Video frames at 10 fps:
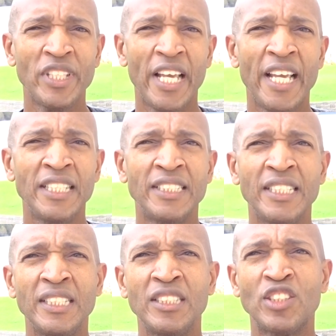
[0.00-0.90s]

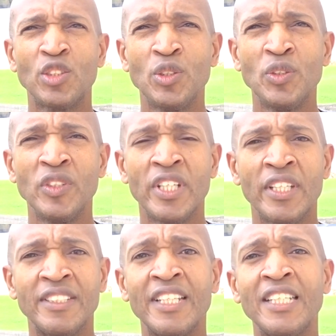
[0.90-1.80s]
18 to
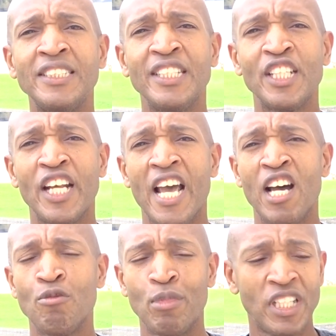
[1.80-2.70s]
19 and a
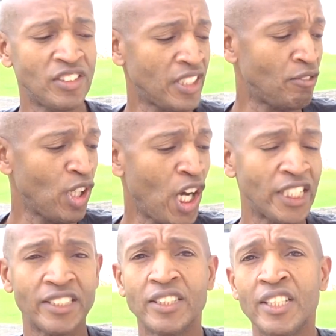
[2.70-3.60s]
half pounds I've
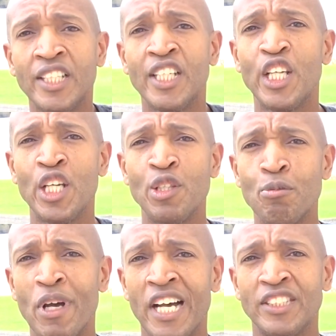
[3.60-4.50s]
lost in the
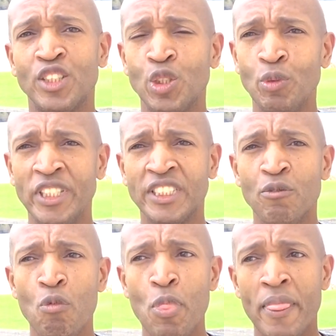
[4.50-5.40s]
past 2 weeks.
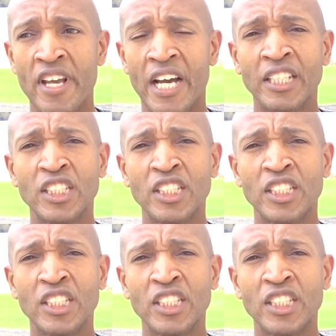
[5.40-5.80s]
I'd